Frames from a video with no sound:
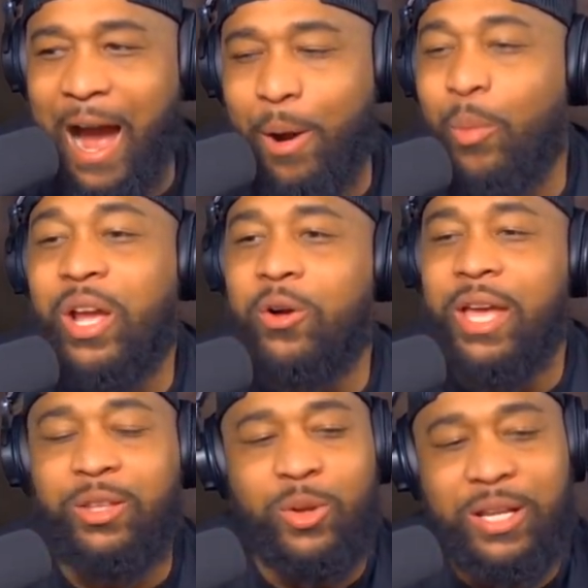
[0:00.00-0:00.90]
We going to
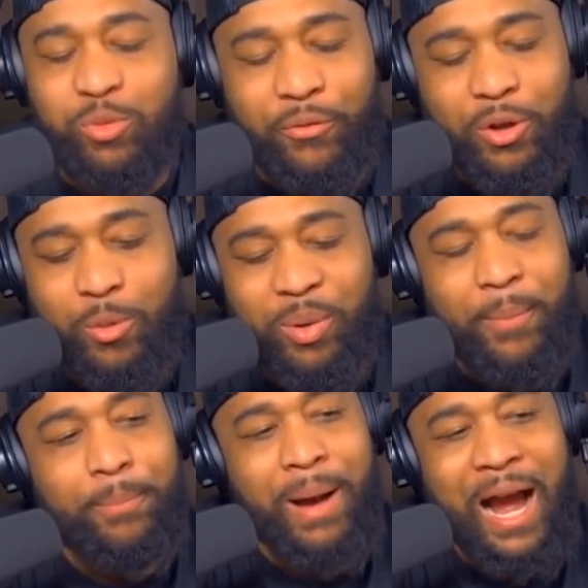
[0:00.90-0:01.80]
get through this review, but
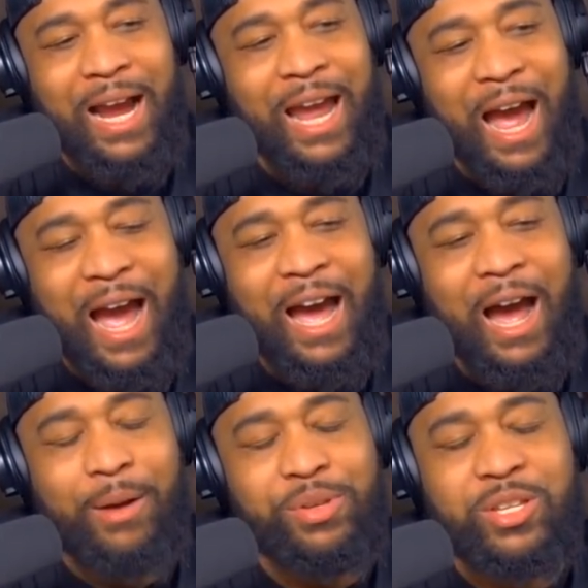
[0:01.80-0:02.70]
my God,
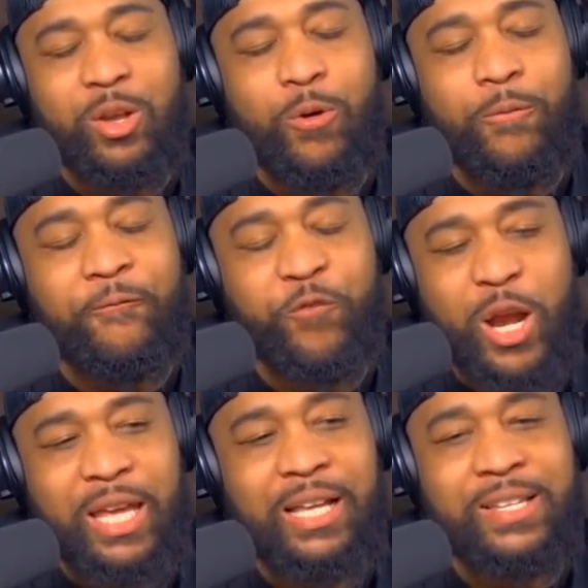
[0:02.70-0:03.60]
I'm so
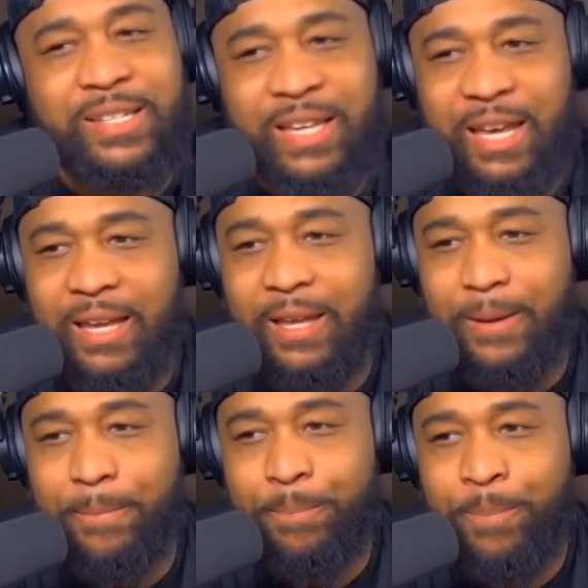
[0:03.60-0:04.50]
freaking sick
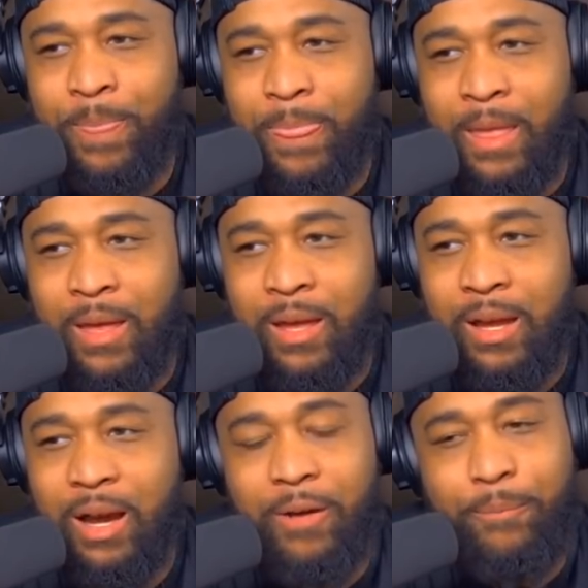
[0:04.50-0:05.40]

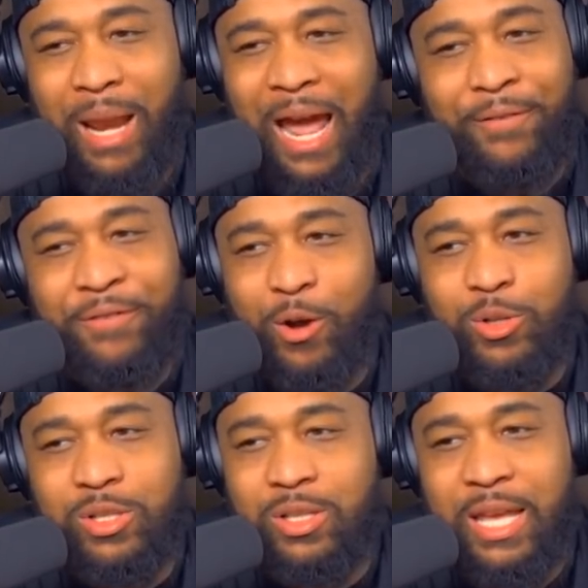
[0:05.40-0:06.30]
of black
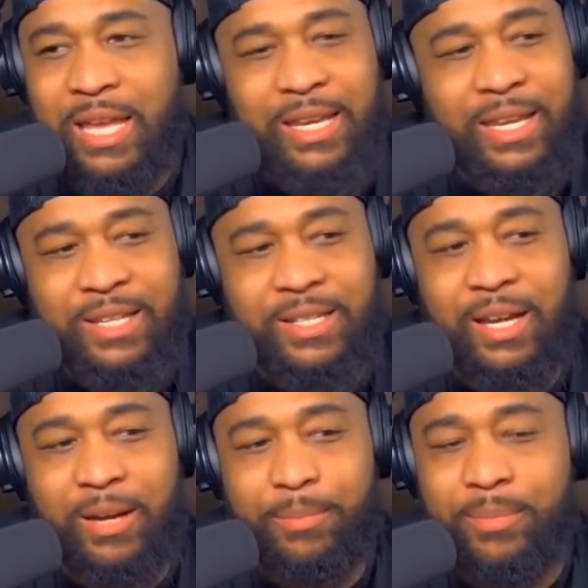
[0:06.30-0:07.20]
folks eating this
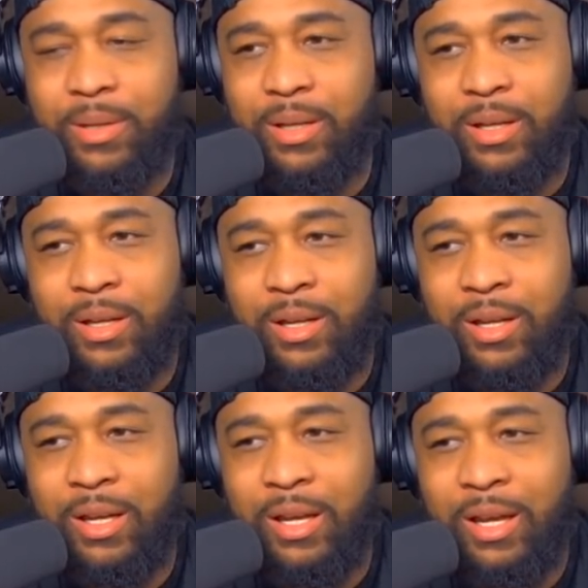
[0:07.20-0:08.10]
up.
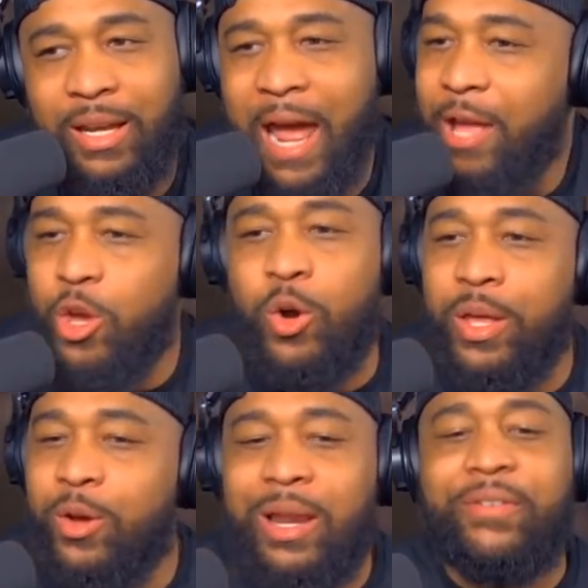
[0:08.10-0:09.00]
Now
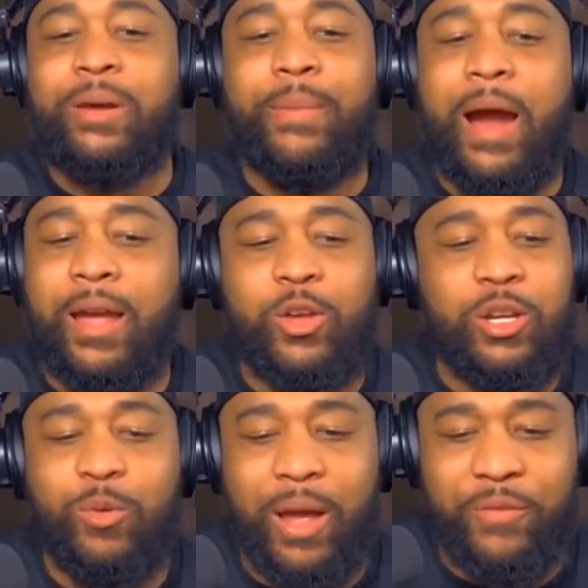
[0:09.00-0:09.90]
you live in America, you can
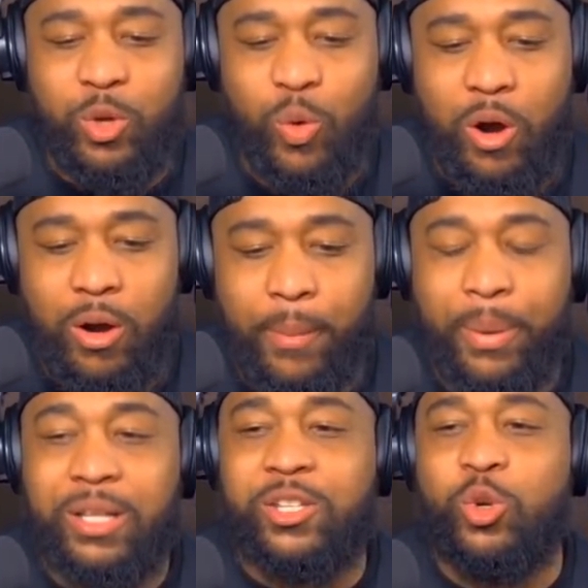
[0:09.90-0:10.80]
do whatever you want,
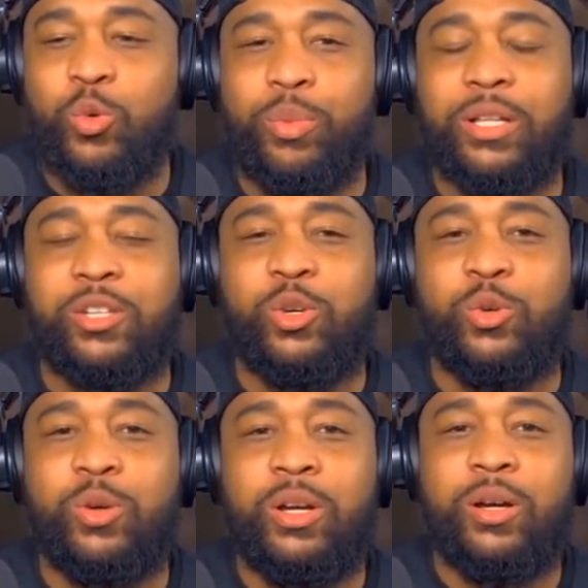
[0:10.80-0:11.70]
but
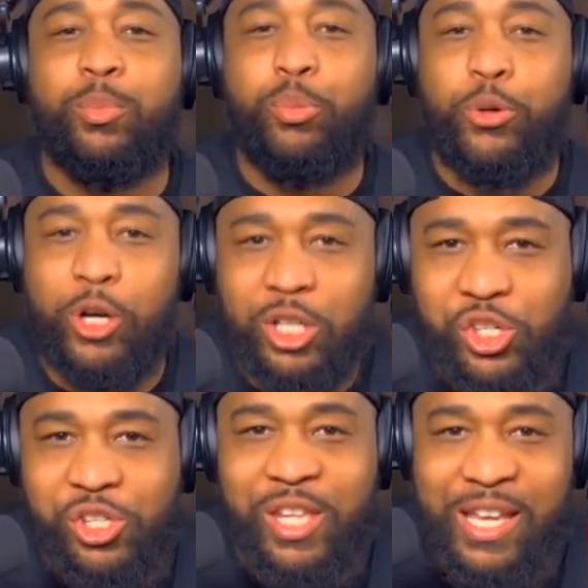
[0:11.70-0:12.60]
to
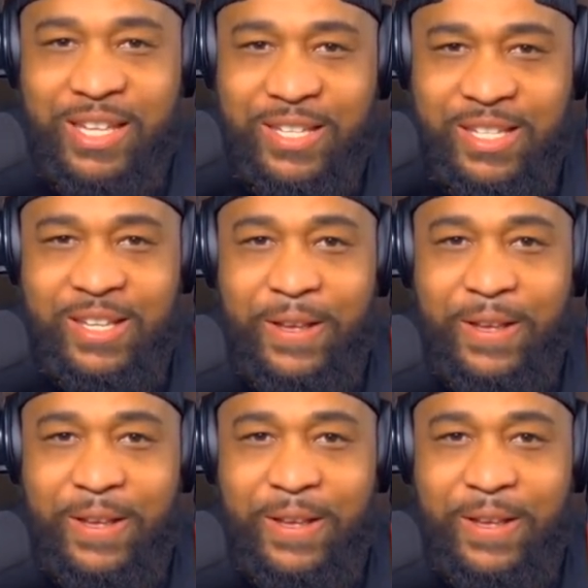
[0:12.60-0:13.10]
push this